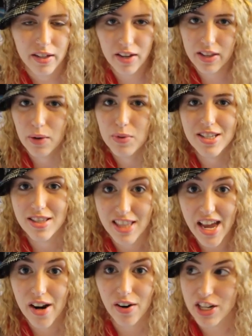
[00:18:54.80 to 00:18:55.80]
Not that I wasn't
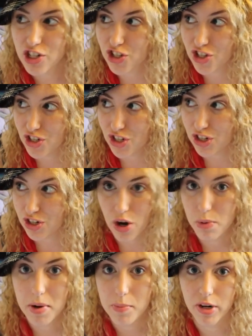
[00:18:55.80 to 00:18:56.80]
there, I just,
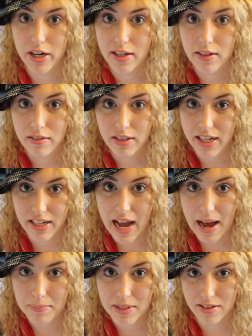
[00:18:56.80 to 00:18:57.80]
no memory that it
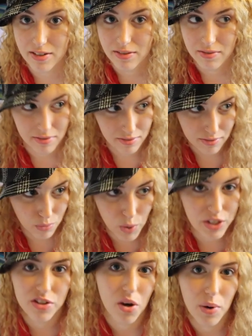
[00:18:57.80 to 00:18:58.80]
happened
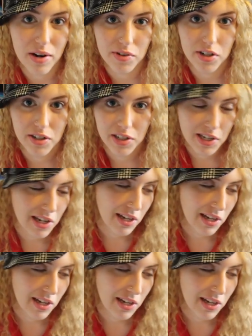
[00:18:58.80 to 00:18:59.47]
whatsoever.